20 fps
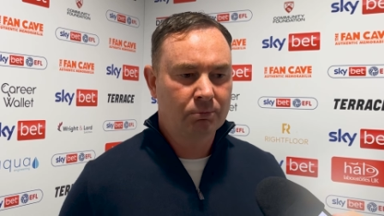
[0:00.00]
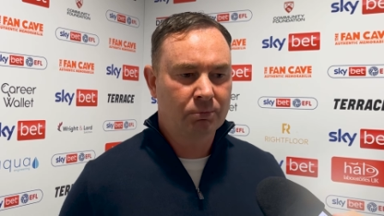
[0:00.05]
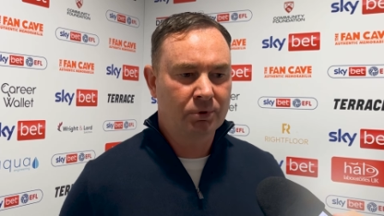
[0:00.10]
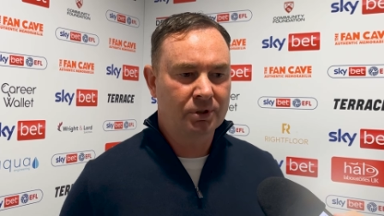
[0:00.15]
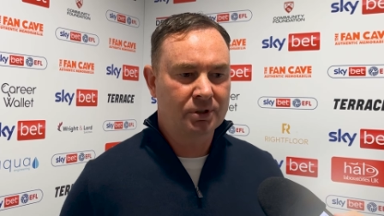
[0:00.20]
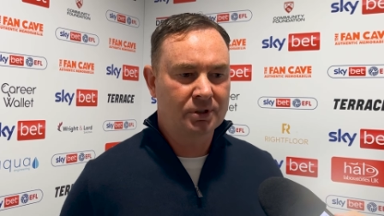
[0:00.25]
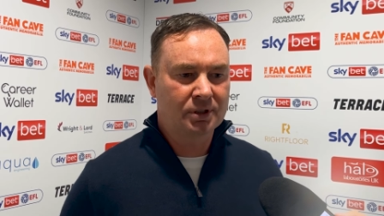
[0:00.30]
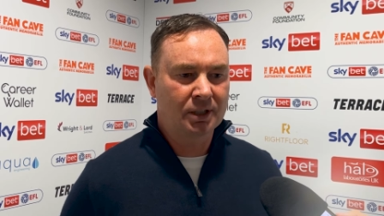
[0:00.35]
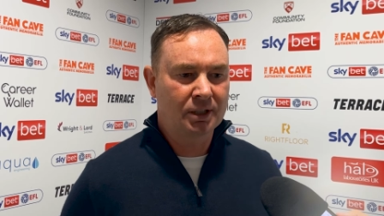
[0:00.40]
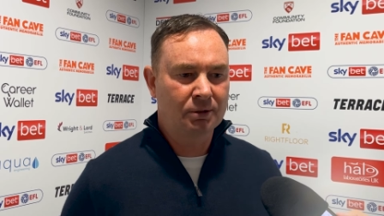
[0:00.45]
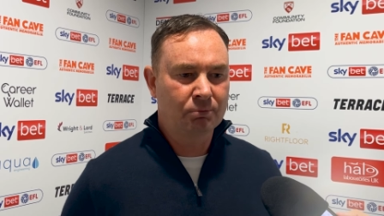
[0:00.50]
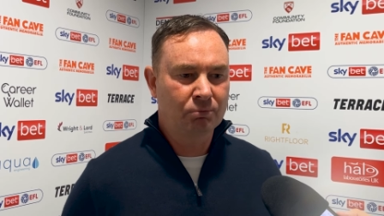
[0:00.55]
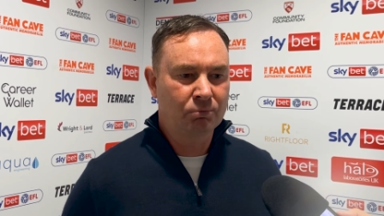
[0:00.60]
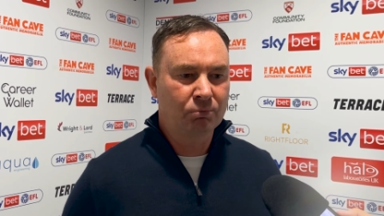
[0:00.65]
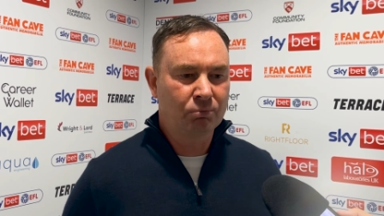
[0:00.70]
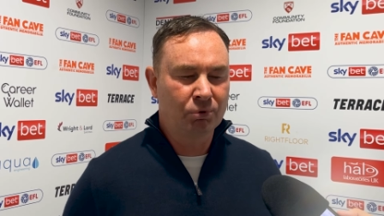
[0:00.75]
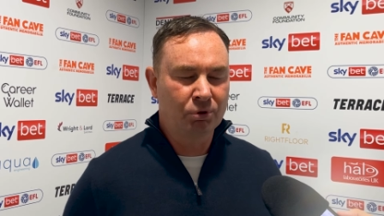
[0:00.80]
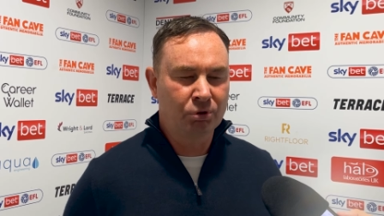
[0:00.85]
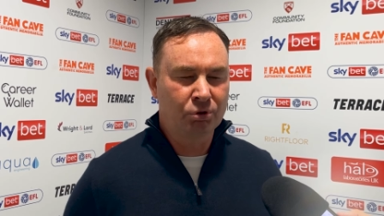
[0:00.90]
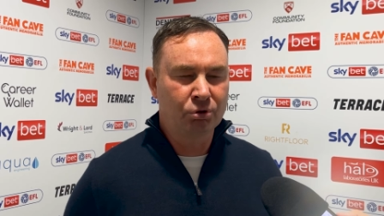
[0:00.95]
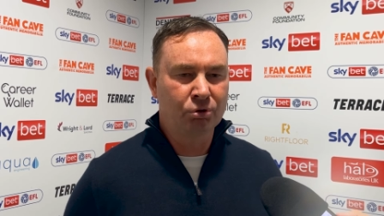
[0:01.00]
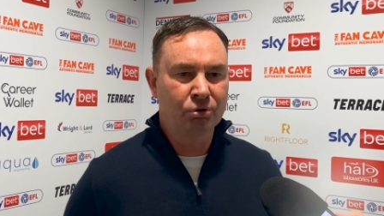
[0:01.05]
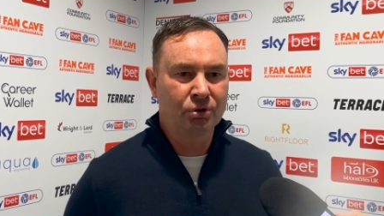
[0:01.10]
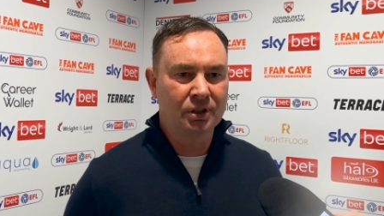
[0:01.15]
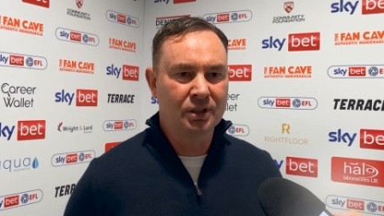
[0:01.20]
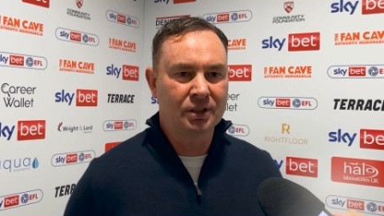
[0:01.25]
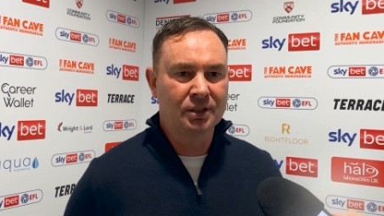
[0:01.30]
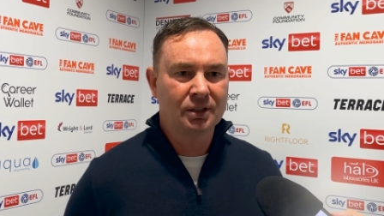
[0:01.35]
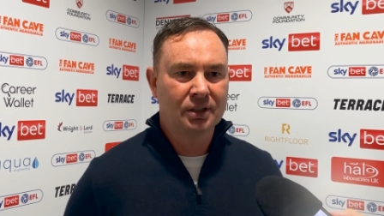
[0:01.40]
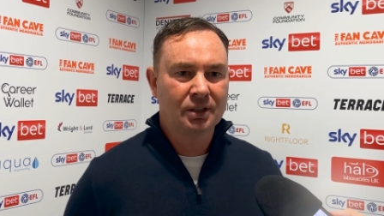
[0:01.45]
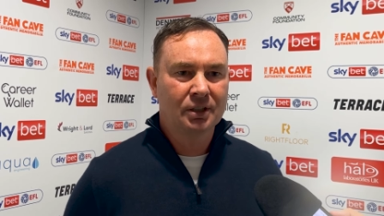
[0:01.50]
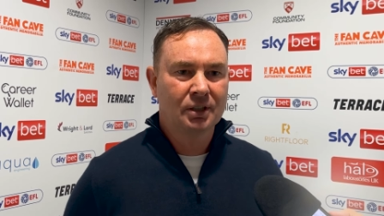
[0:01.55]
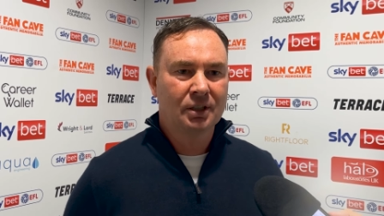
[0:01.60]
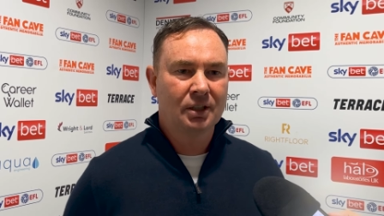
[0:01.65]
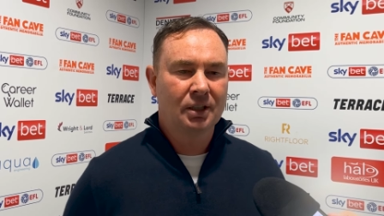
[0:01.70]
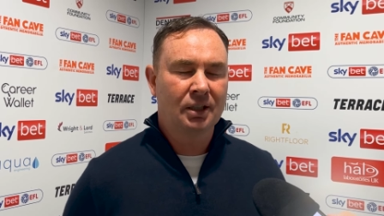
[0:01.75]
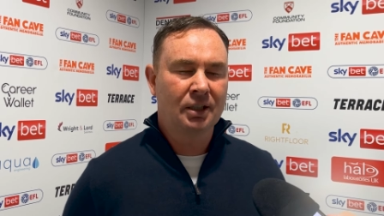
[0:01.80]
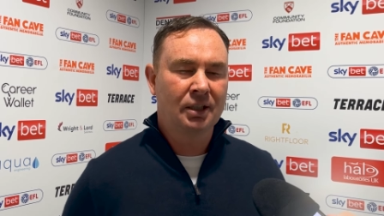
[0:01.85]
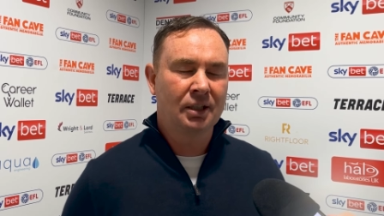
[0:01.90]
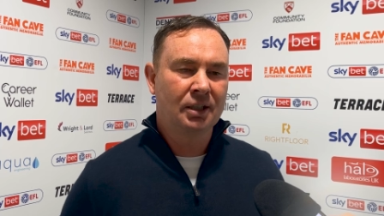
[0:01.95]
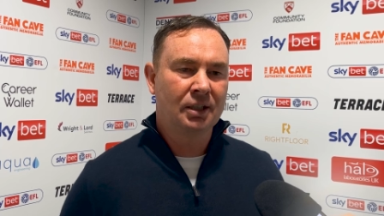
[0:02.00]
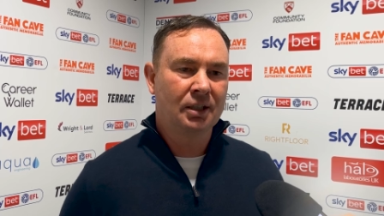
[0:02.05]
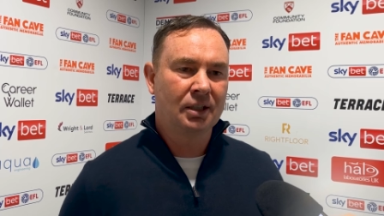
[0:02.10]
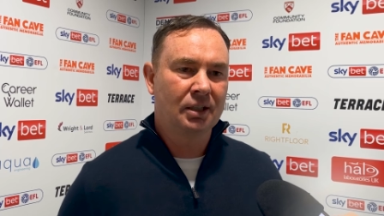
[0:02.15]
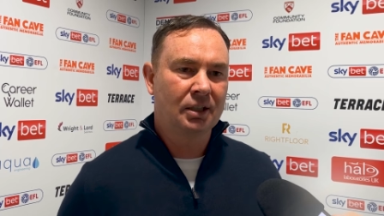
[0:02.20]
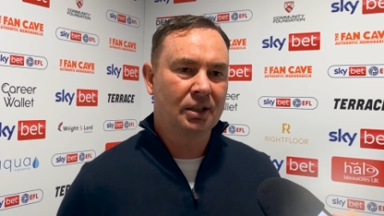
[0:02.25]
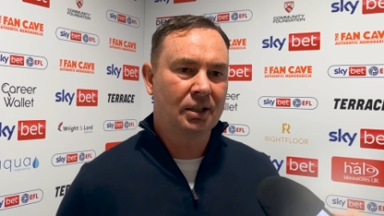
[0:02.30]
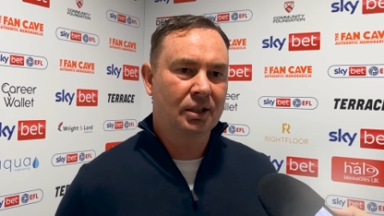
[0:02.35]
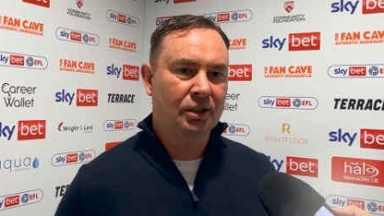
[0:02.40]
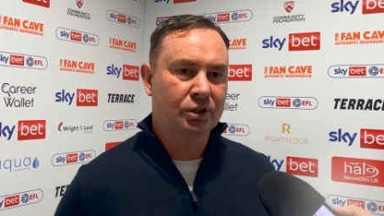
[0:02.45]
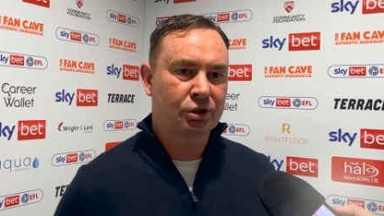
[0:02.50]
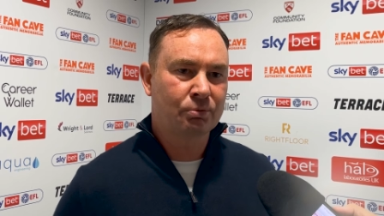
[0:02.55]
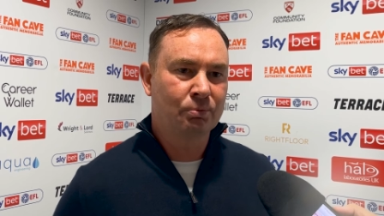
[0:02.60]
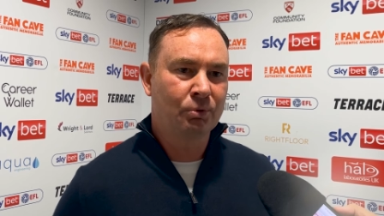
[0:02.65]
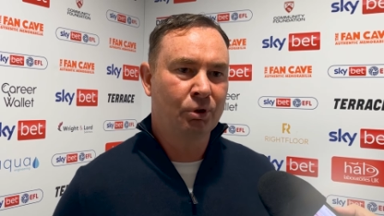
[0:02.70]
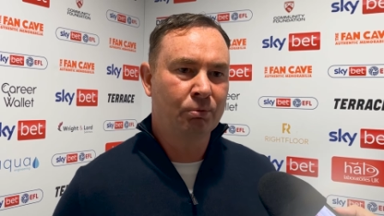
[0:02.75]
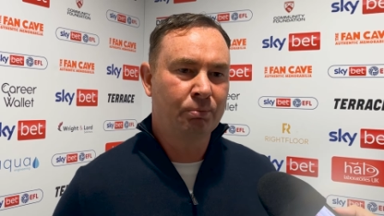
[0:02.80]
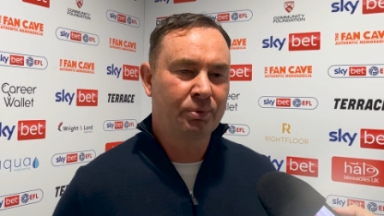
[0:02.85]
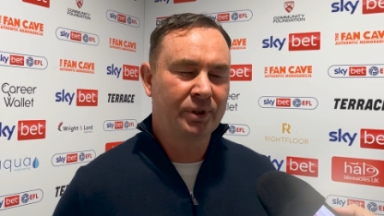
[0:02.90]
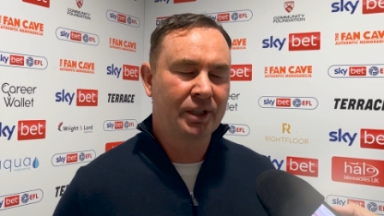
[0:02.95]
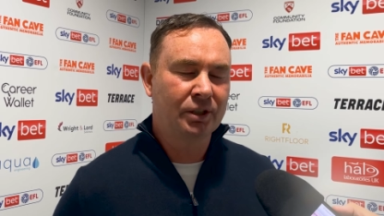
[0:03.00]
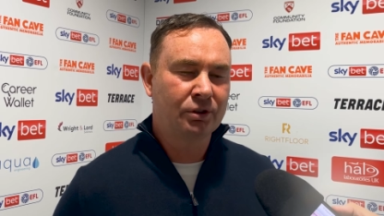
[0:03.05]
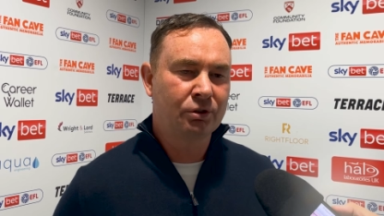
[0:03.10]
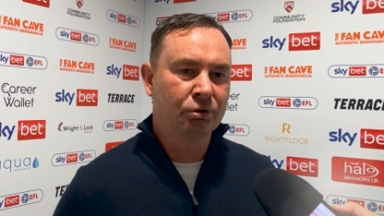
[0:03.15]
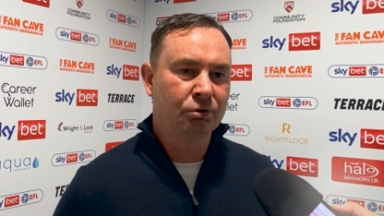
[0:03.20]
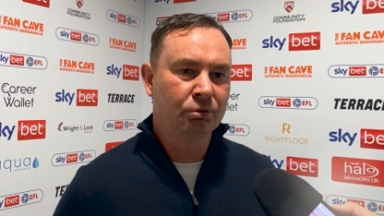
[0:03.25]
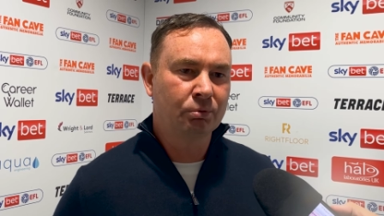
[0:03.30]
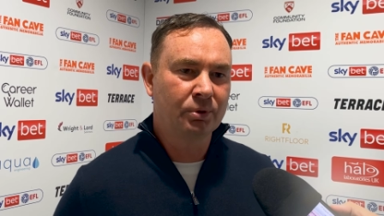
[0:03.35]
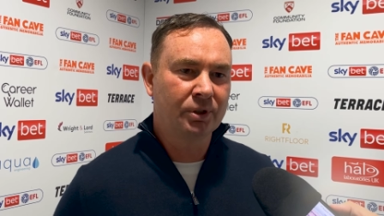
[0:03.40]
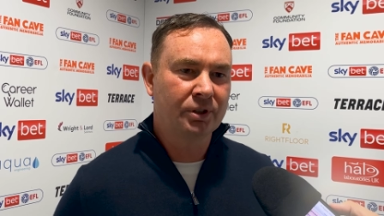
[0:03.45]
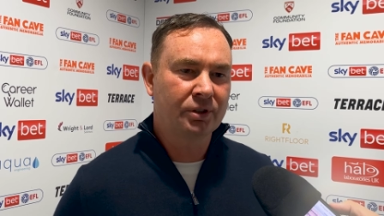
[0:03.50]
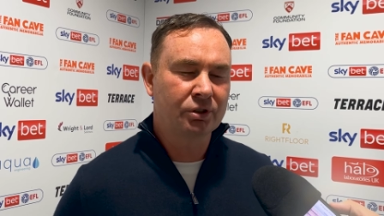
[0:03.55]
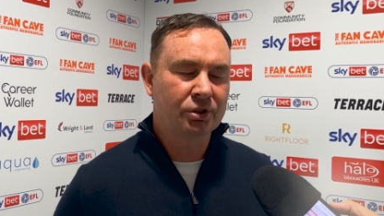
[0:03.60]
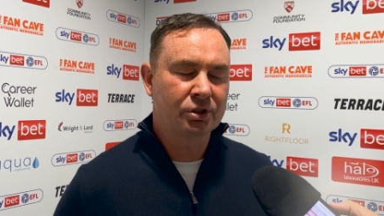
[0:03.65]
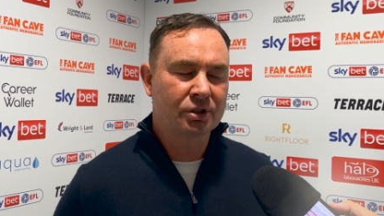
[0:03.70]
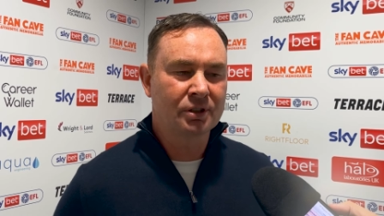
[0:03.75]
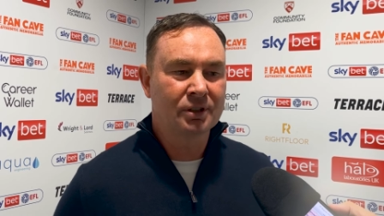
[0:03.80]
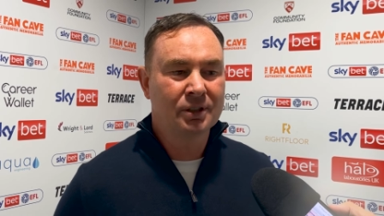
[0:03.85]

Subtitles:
But we do need a small break to go with us.